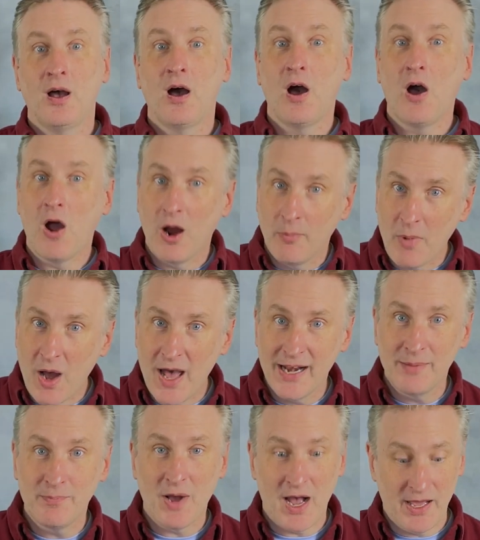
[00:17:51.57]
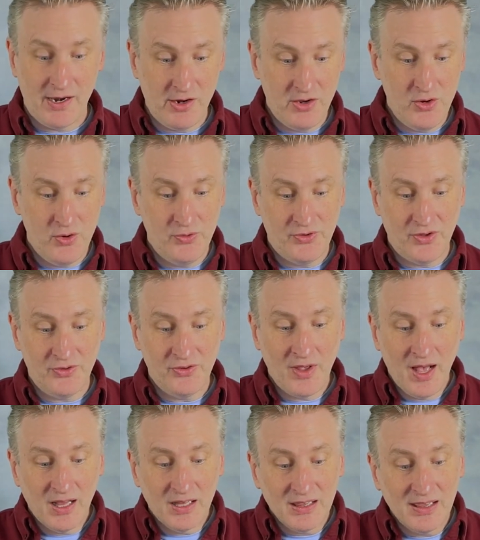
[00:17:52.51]
harmonic minor uses
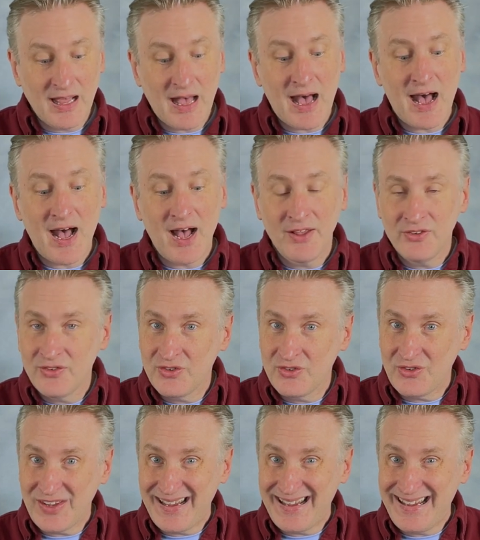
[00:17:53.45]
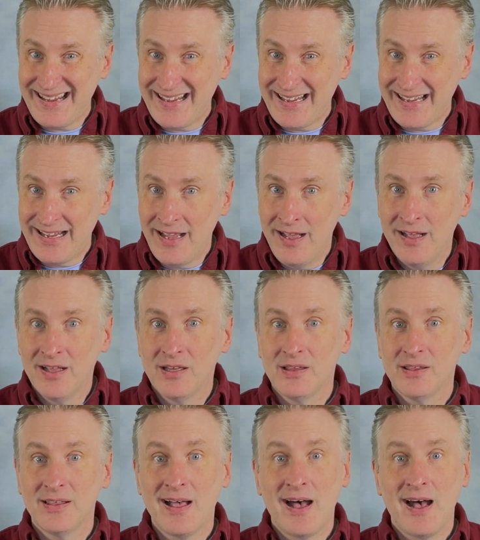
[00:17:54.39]
La, Si,
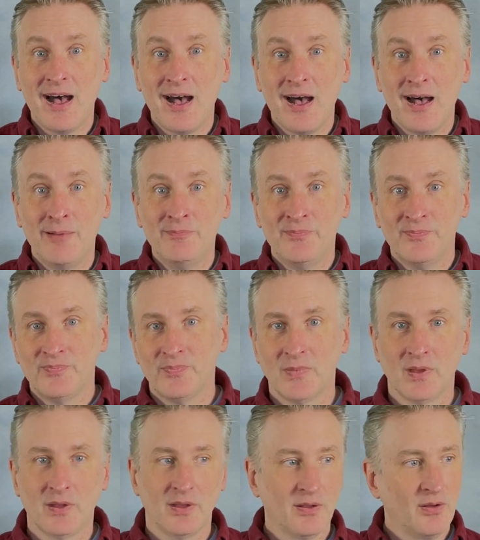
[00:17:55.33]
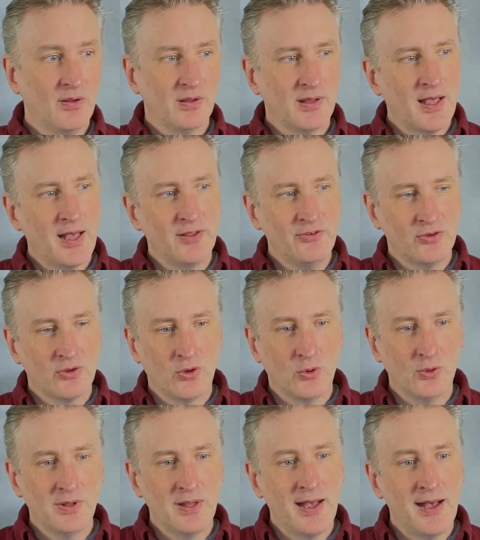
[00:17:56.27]
La, La, So,
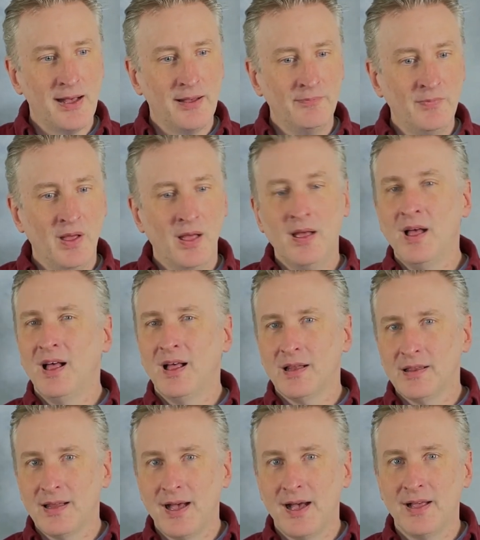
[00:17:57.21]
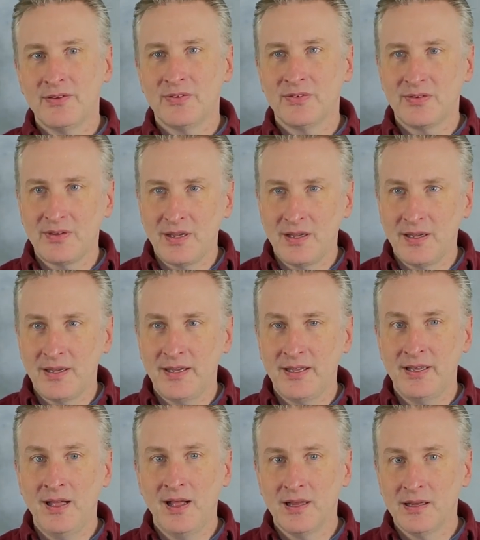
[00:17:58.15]
La, La,
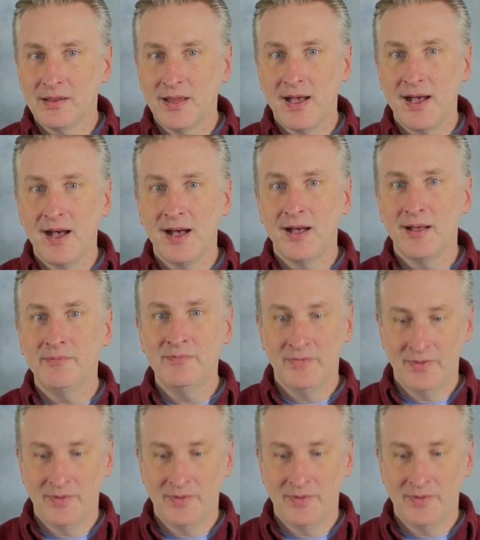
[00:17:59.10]
Si, La.